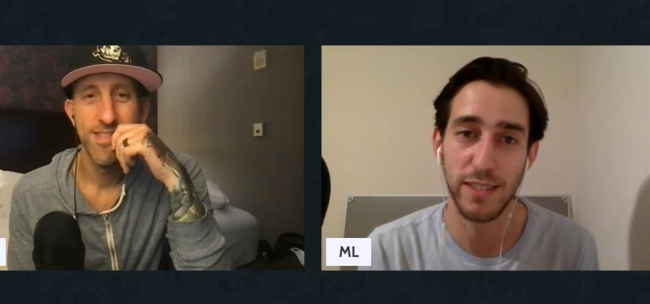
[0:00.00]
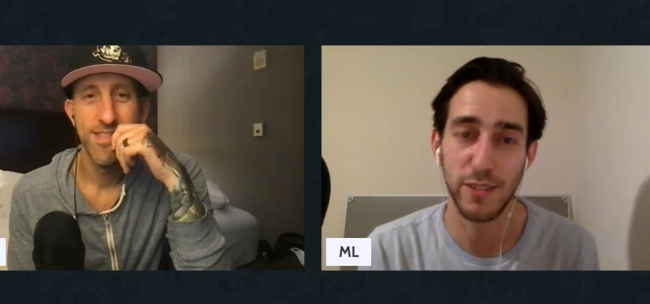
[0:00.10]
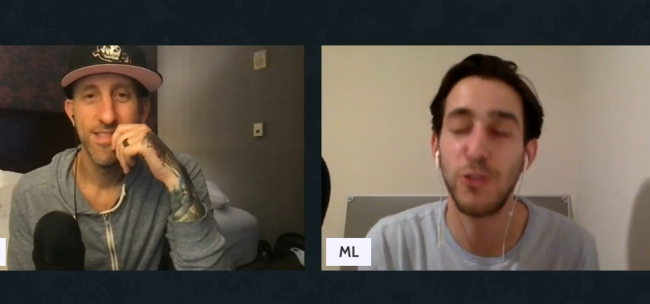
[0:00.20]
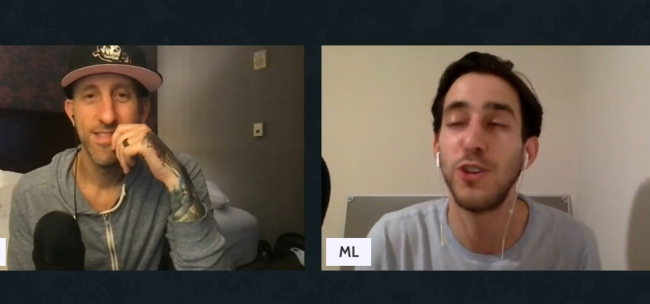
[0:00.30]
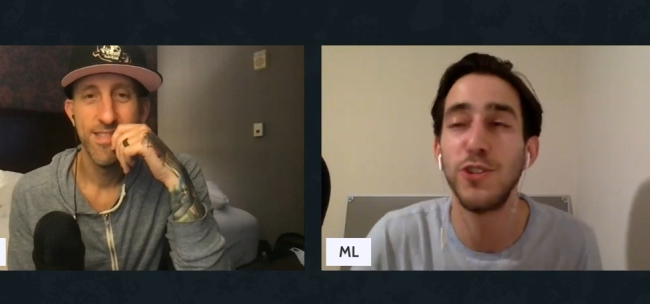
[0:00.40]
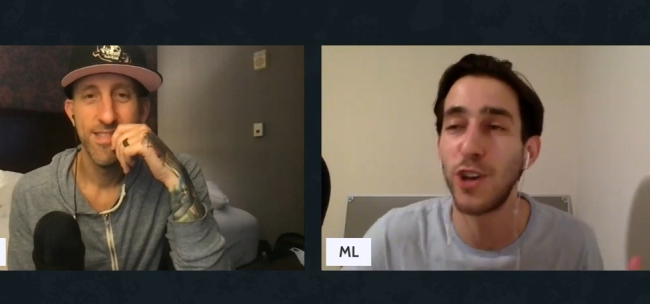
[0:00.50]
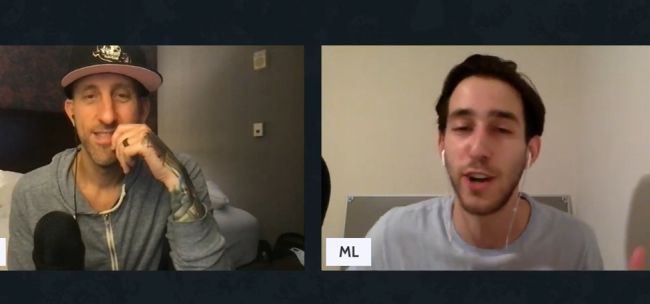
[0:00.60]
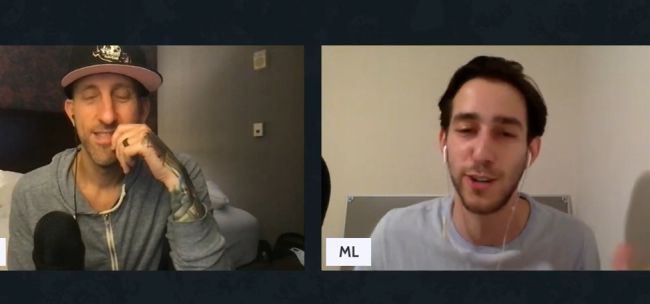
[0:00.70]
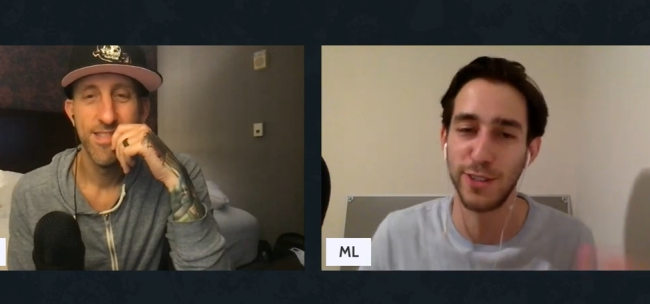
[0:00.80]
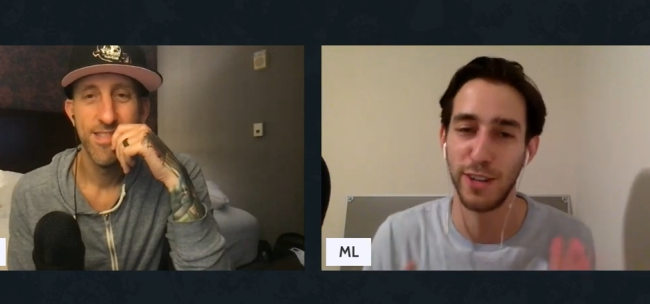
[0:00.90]
Speaker 1: You couldn't
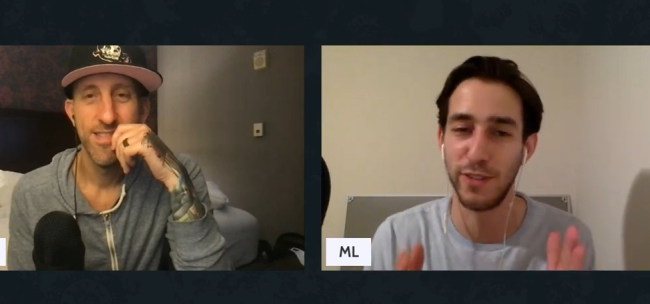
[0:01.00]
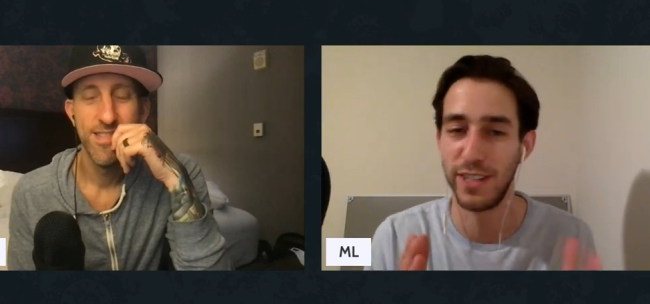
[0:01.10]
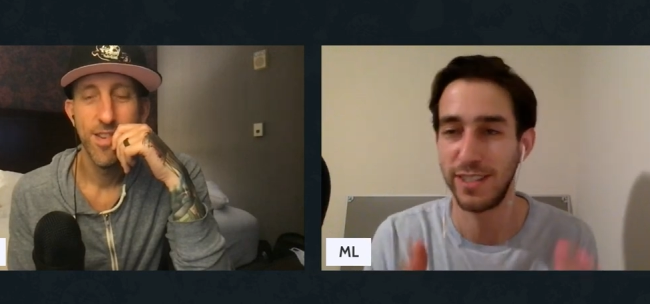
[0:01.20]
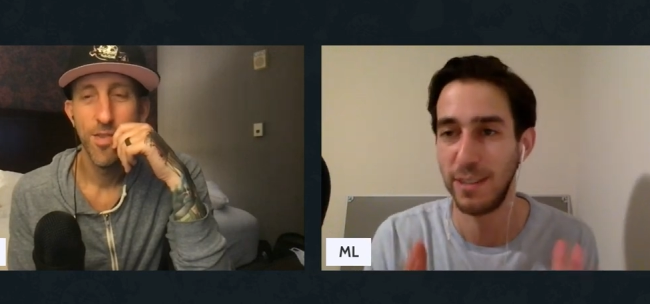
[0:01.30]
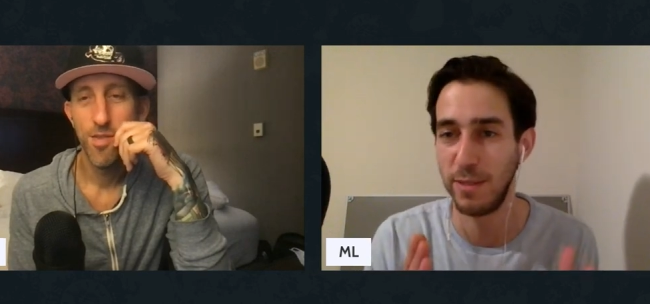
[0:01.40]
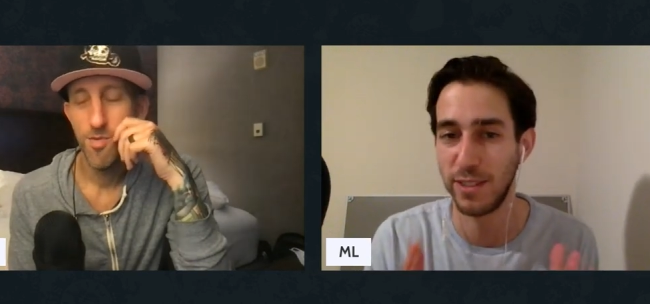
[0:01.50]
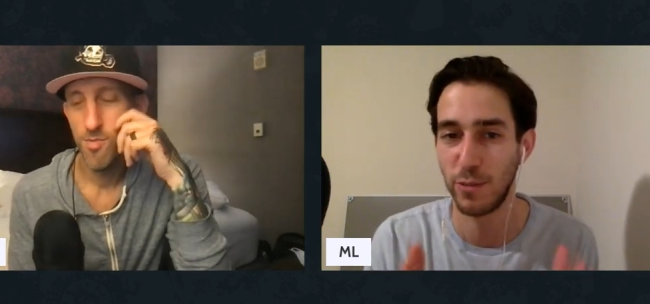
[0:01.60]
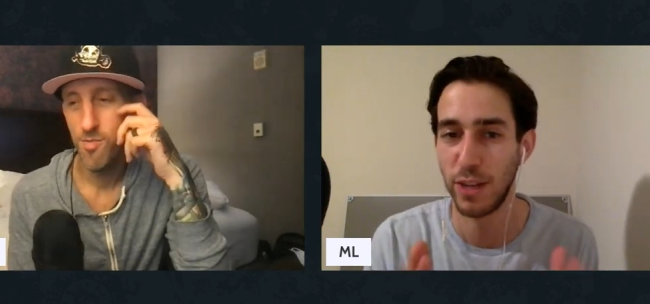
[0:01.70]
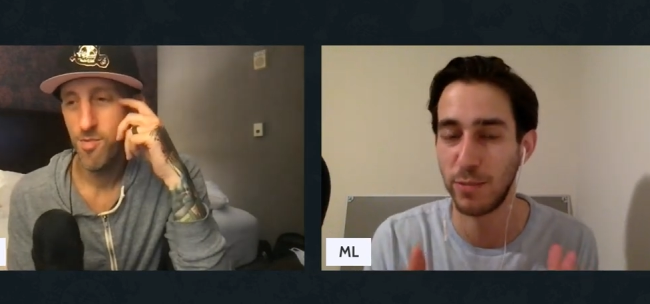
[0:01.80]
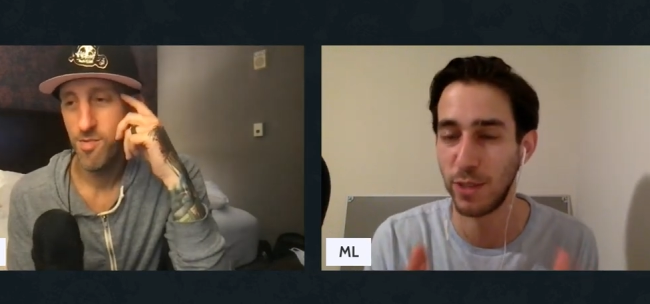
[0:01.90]
talk yourself into Simmons and
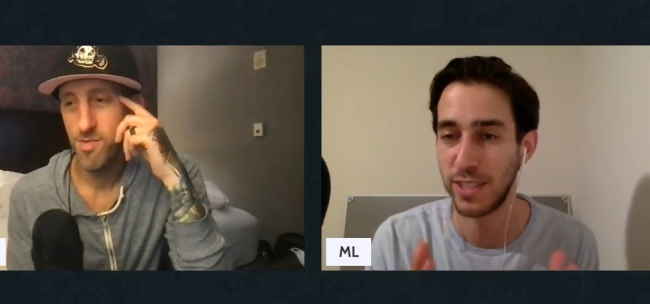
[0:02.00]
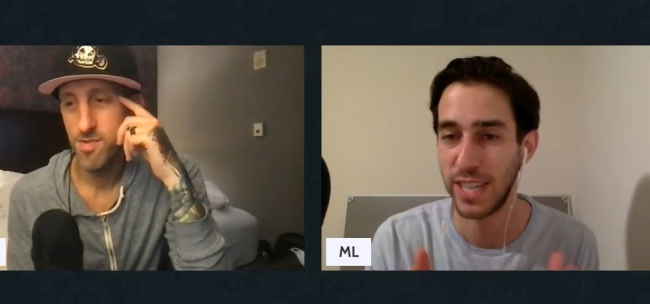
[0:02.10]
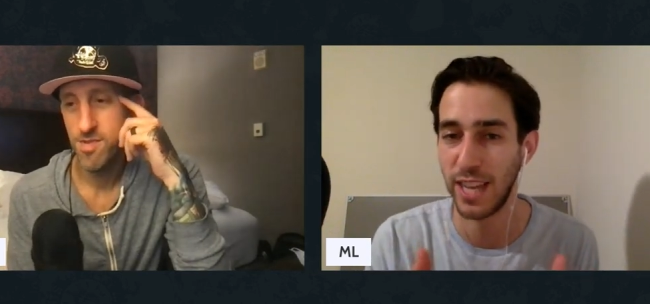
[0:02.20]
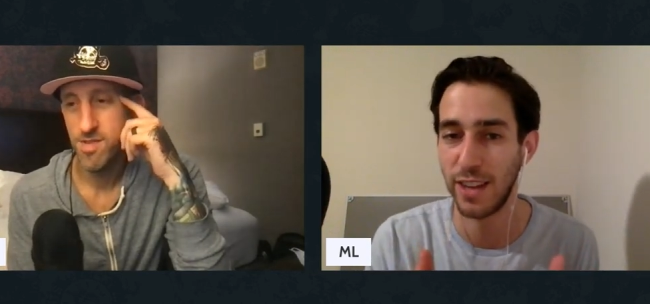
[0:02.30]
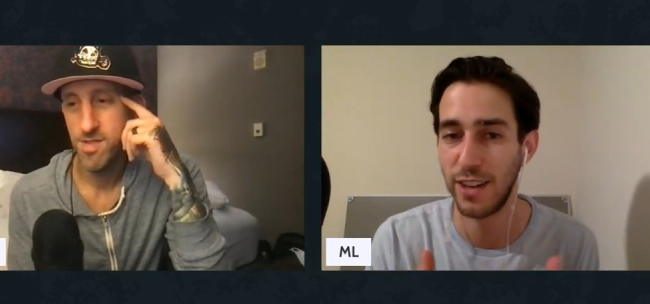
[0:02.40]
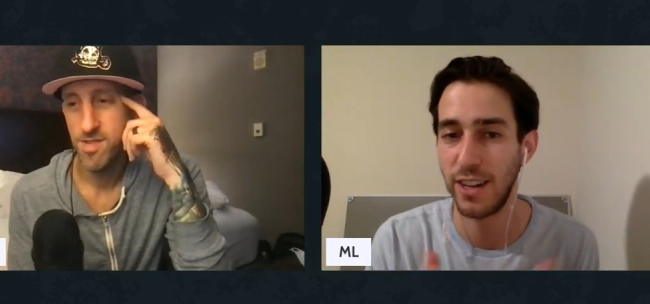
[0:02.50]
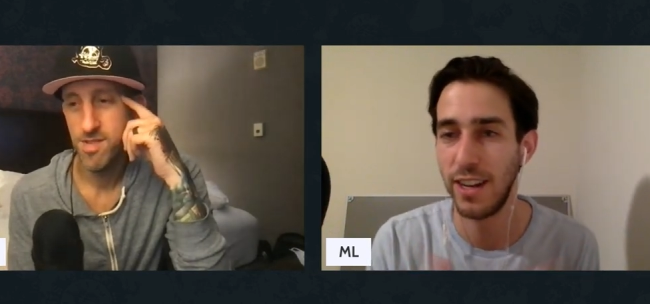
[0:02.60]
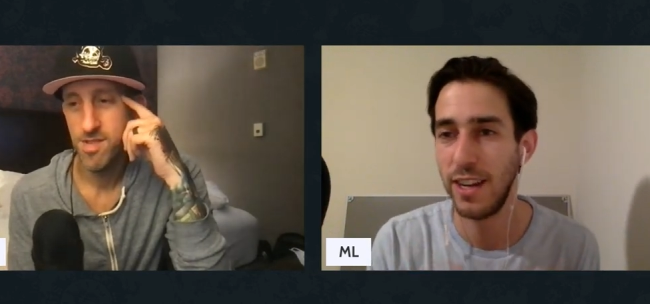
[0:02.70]
Westbrook together.